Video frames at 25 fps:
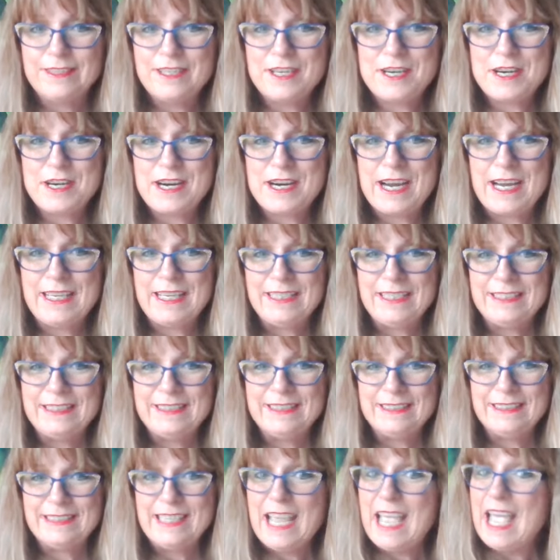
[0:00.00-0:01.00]
all right
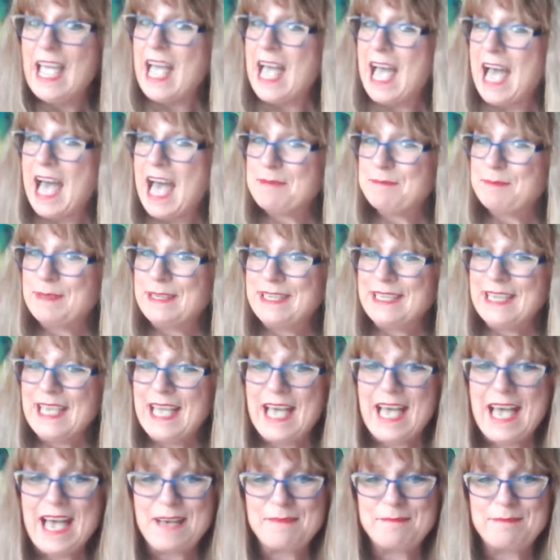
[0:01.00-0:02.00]
happy
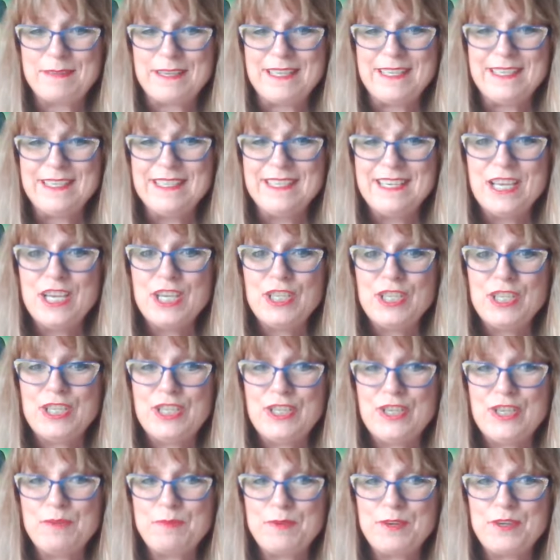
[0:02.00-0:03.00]
happy
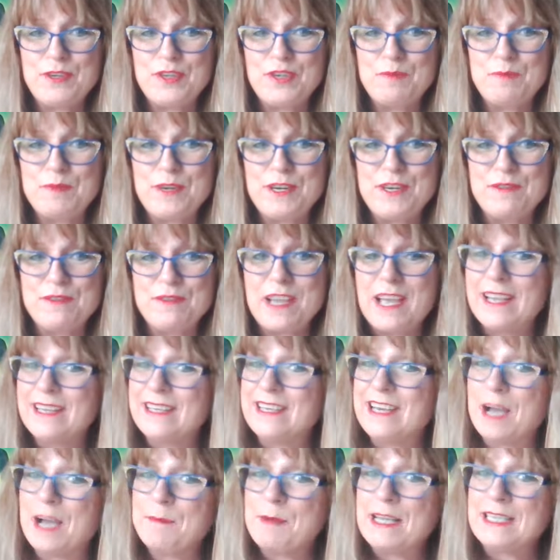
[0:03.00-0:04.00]
super new moon
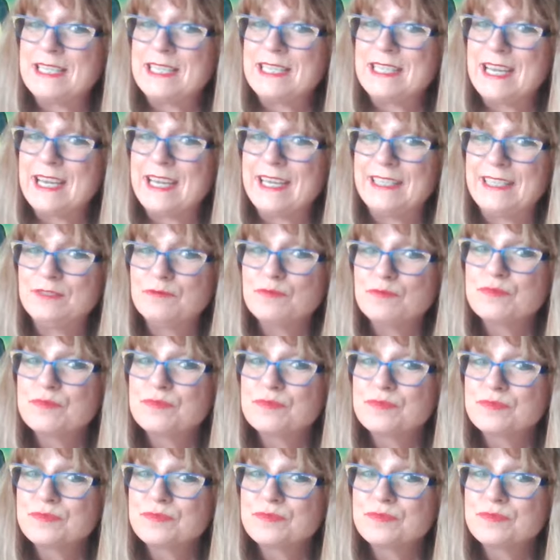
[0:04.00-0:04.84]
namaste